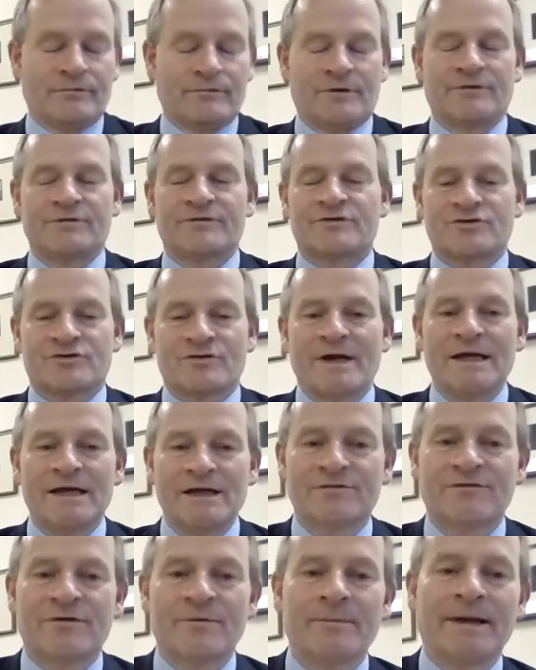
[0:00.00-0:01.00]

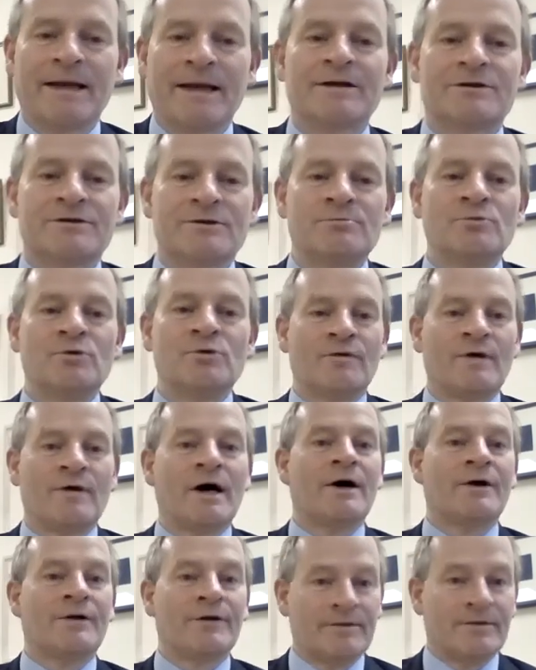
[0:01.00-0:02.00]
constrained from being able to move
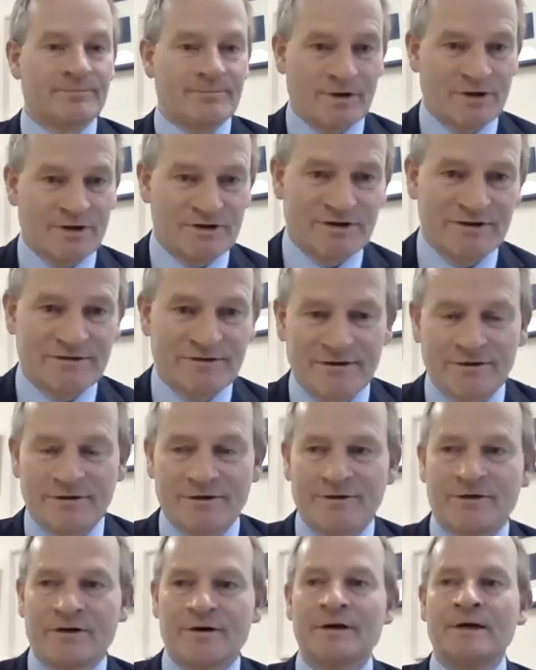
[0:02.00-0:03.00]
on and purchase
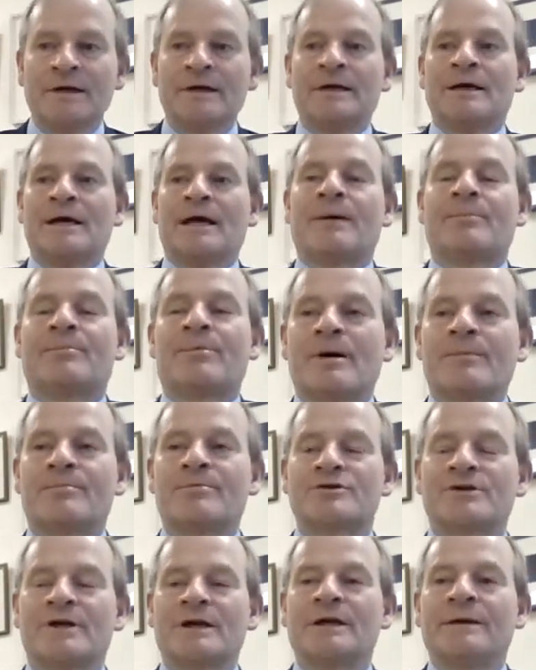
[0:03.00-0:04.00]
another
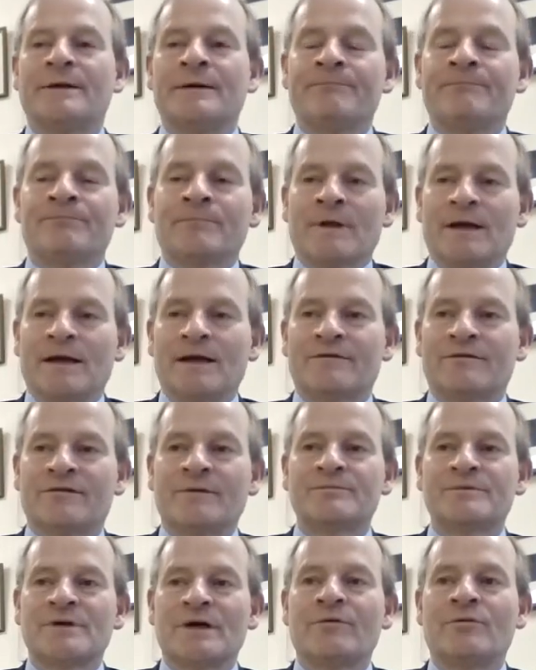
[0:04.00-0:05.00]
property. And
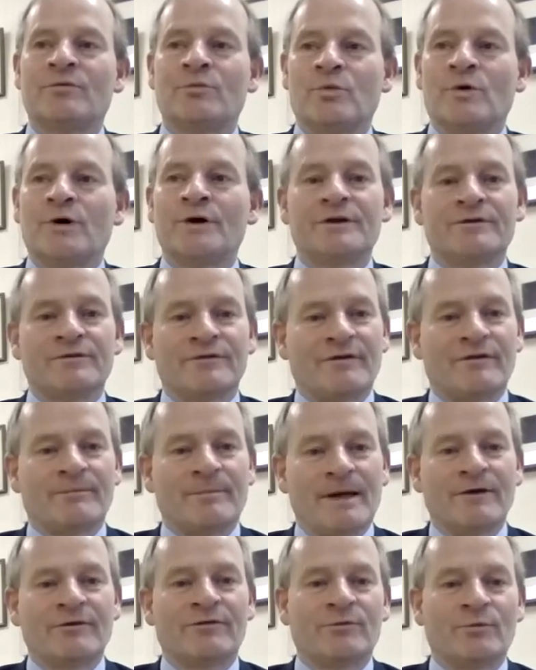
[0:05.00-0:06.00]
sometimes one of the
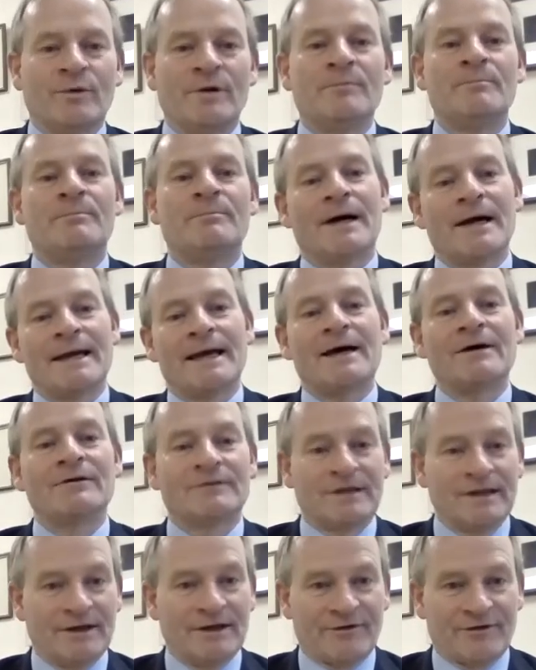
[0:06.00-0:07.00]
spouses will buy
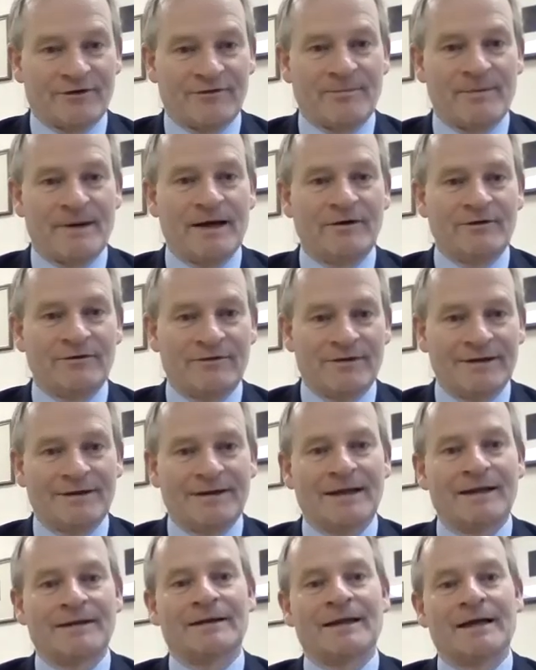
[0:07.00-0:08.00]
out the other spouse, and
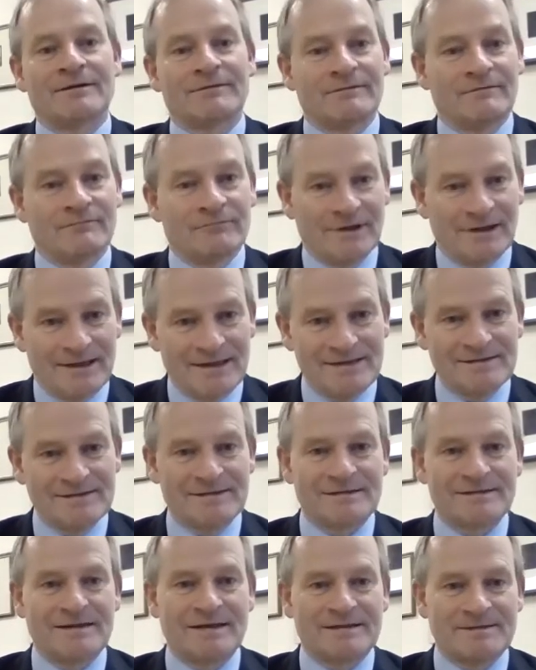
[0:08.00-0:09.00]
then that
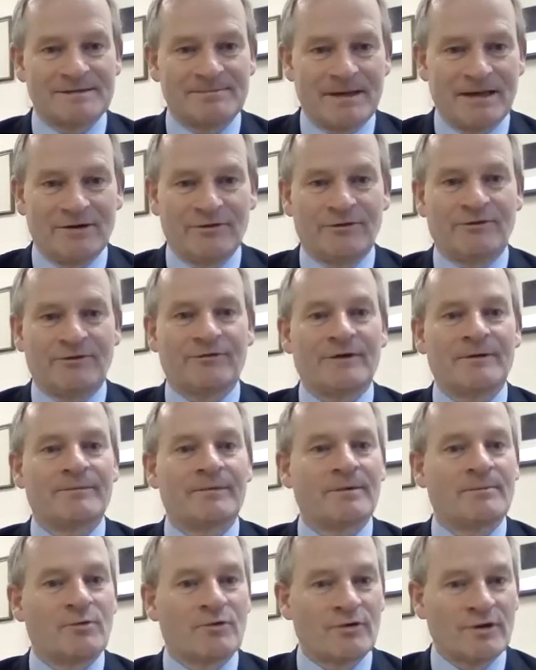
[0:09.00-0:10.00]
releases that spouse from
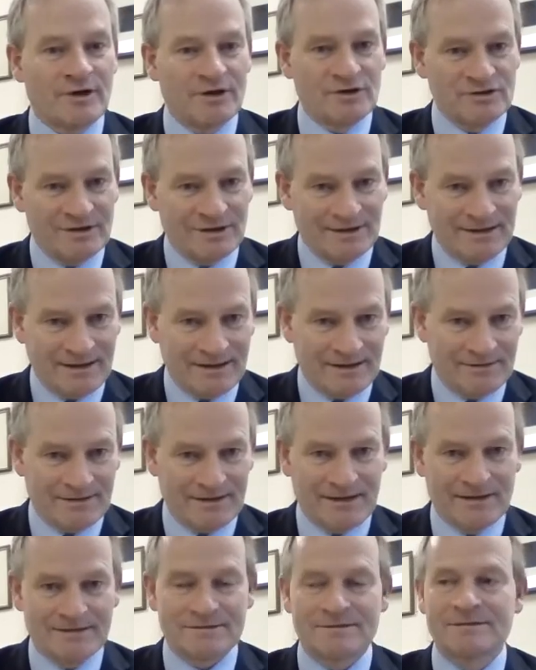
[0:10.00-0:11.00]
the mortgage, and then
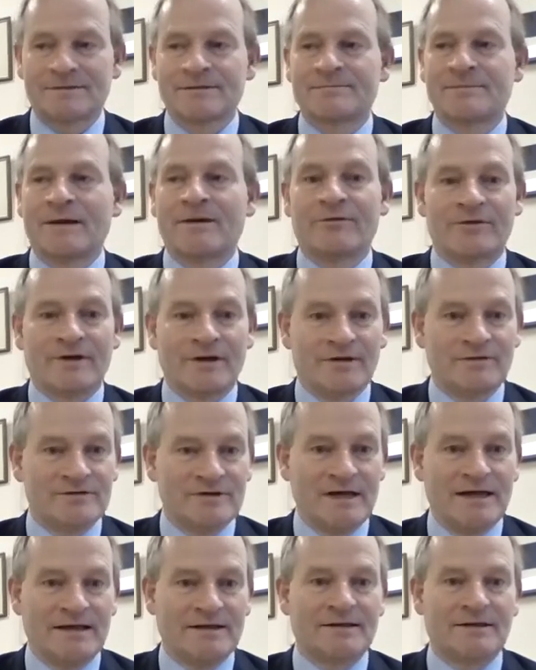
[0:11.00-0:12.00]
that spouse can
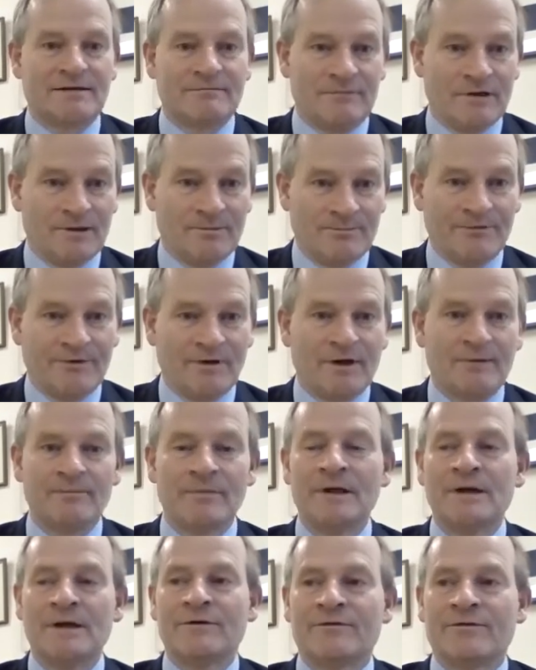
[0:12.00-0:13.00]
take the lump sum
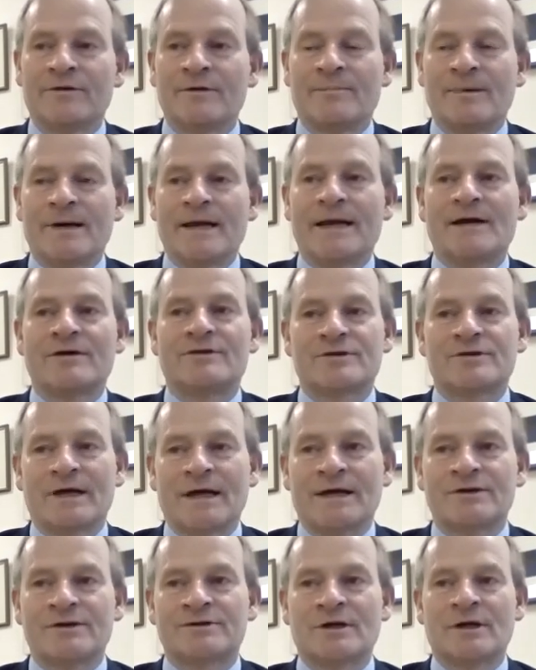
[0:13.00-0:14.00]
from the buyout
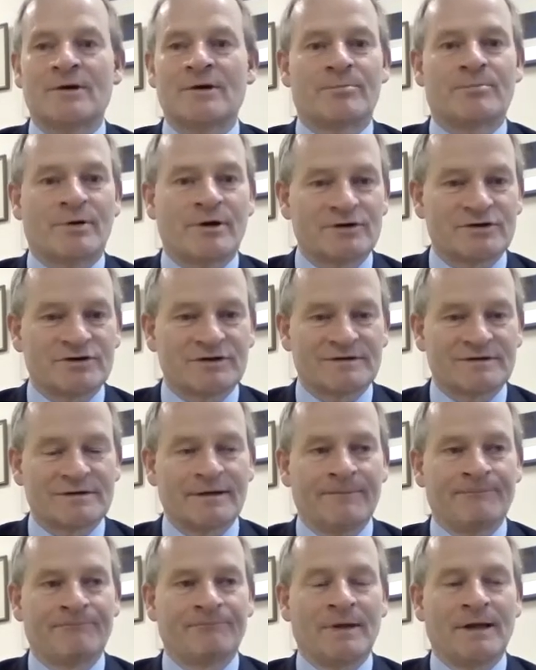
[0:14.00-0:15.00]
and purchase
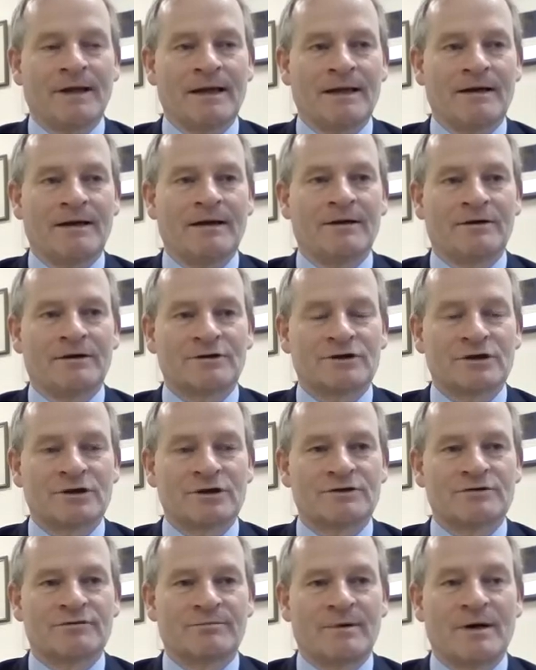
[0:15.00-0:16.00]
an
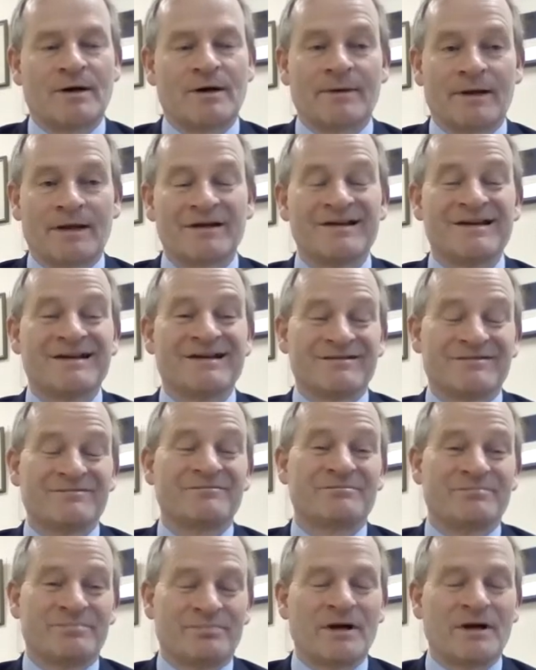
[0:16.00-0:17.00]
alternative property.
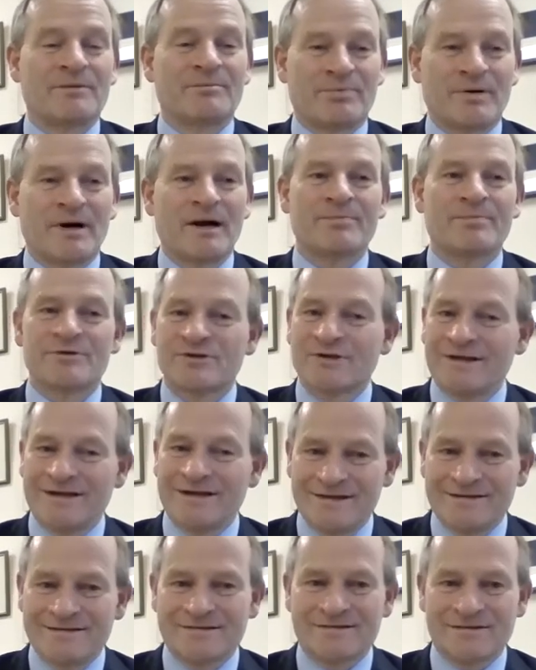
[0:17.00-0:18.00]
Property
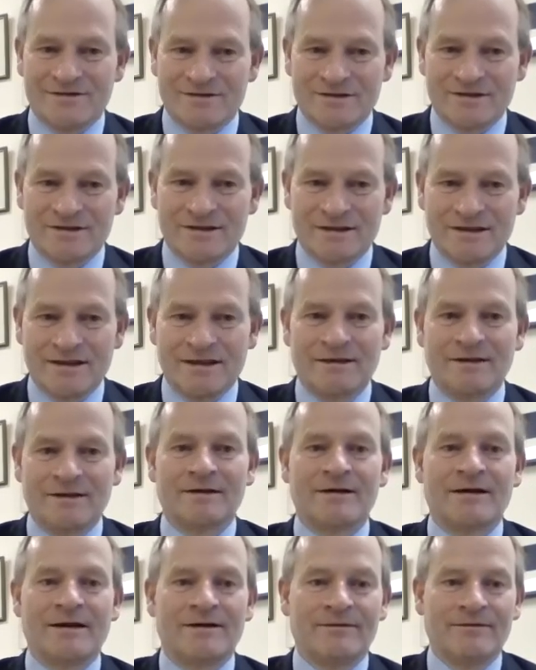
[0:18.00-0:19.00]
is certainly
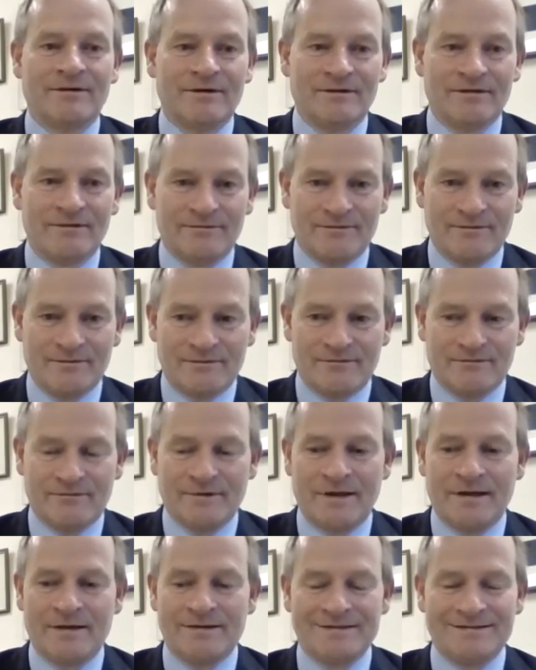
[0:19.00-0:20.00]

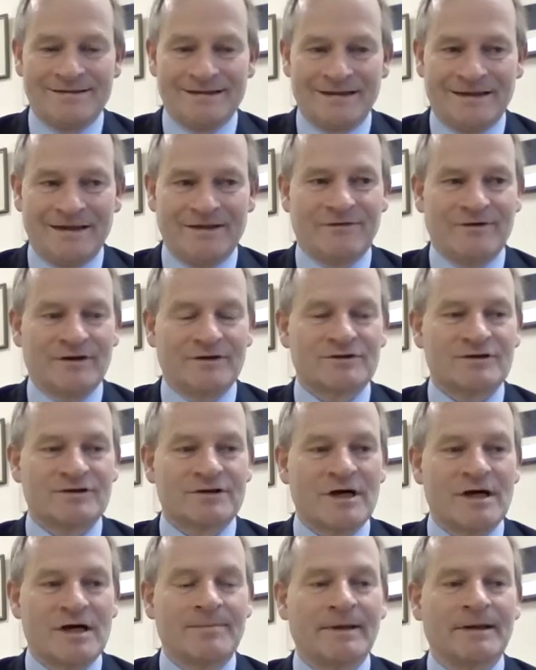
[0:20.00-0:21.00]
a significant
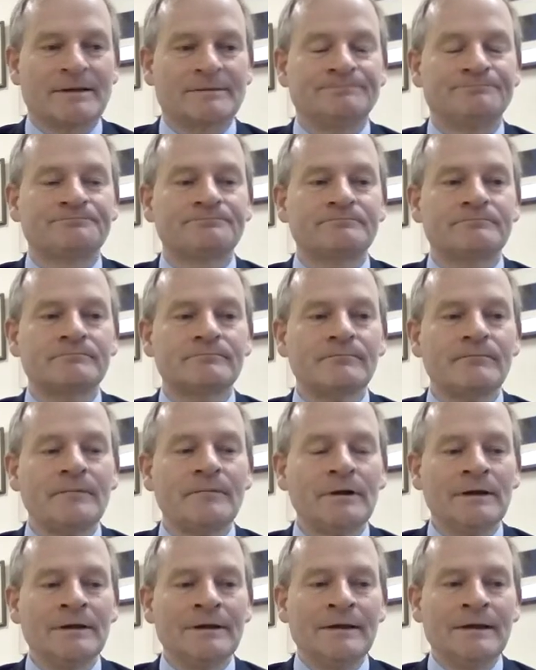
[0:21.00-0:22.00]
topic.
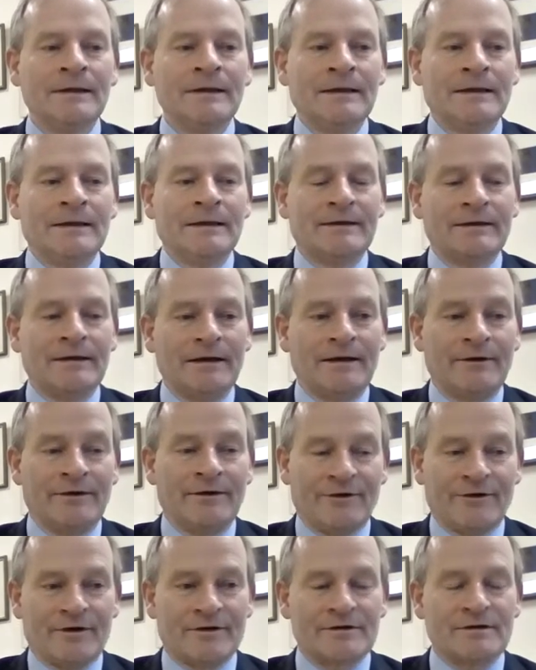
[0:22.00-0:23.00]

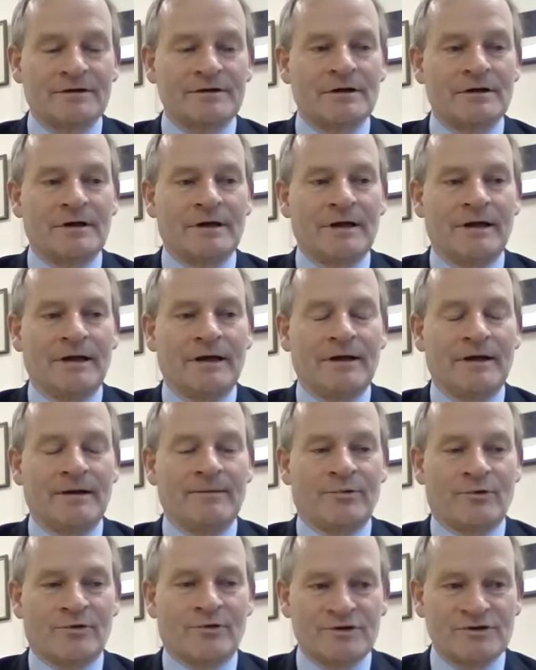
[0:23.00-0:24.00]
Another
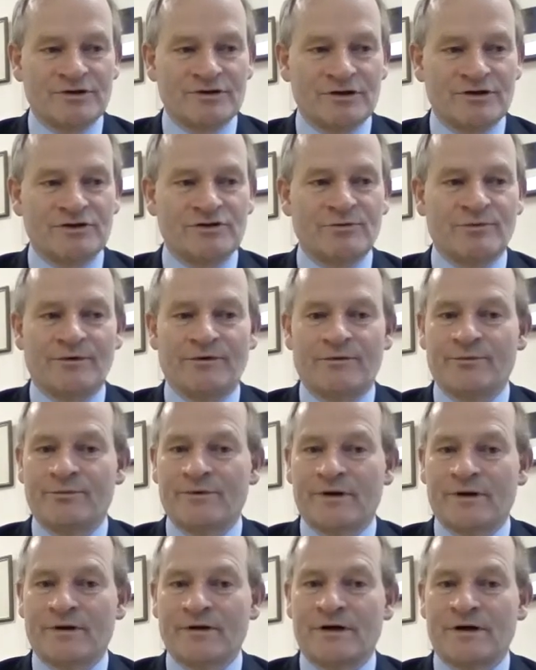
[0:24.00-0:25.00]
important issue is
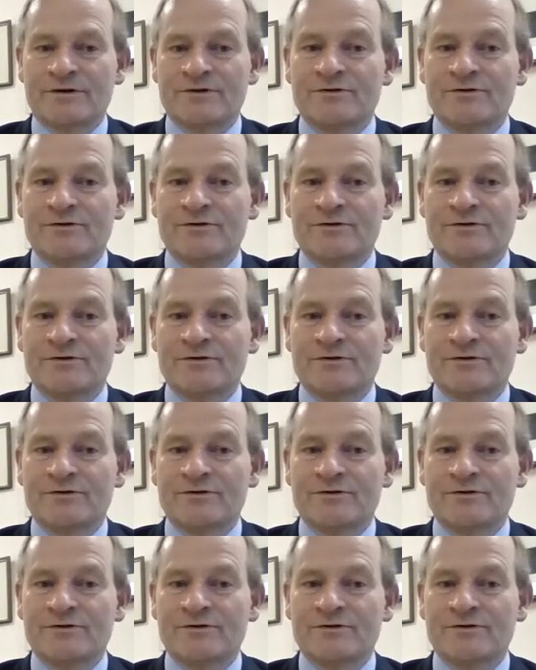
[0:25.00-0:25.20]
with regard